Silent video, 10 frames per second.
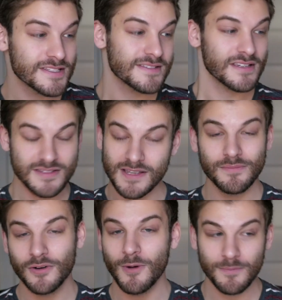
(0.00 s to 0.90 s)
it's a
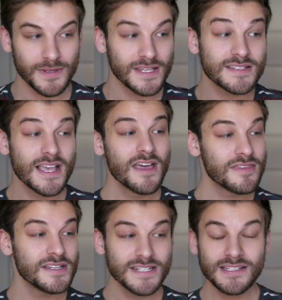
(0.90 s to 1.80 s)
simple one piece,
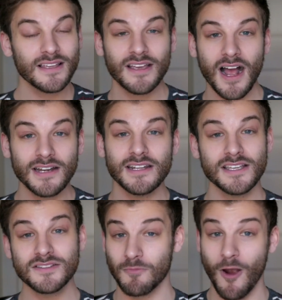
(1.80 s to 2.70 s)
the detailing on it
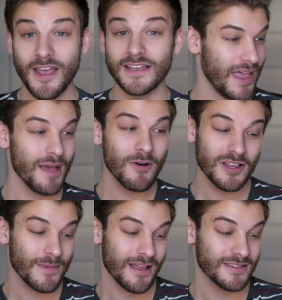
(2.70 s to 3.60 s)
is right. I'm
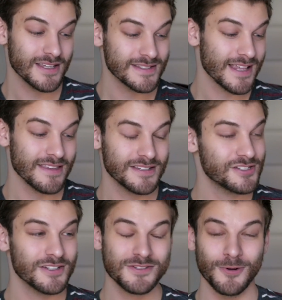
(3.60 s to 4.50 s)
all about this. I think
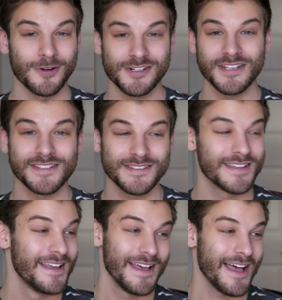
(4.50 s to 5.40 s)
she looks
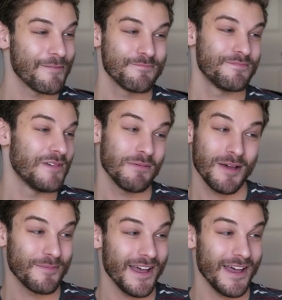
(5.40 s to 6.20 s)
gorgeous. Maybe I'm